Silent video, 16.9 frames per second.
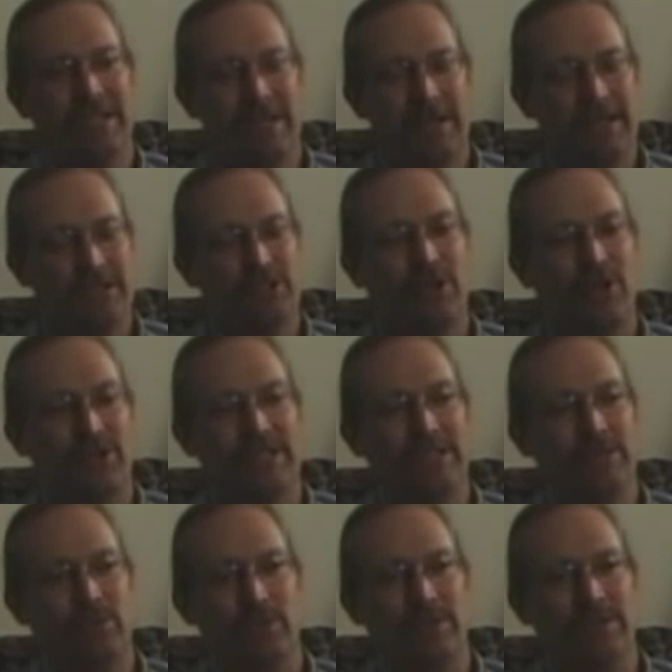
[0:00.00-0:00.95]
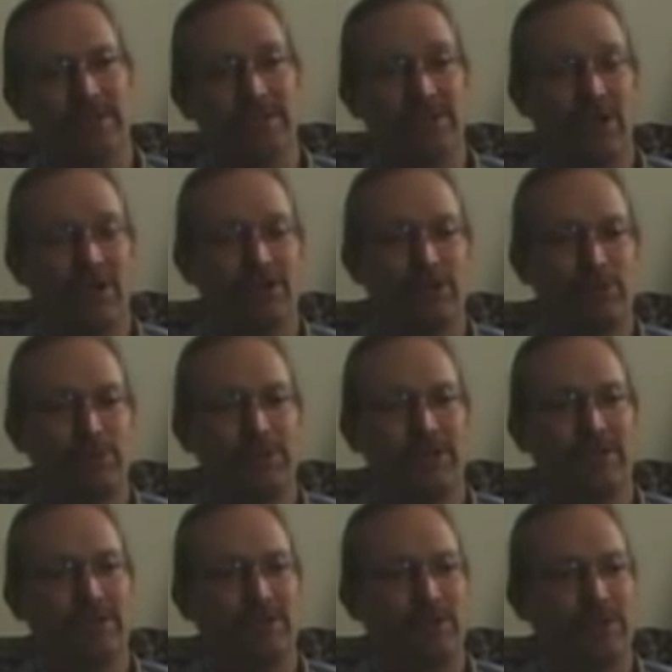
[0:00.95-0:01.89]
It's all inward. It's all
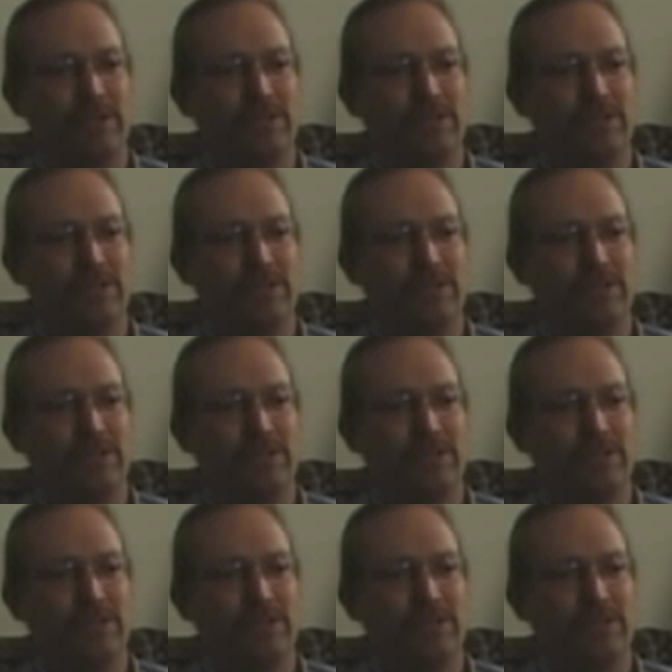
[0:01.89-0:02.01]
spiritual.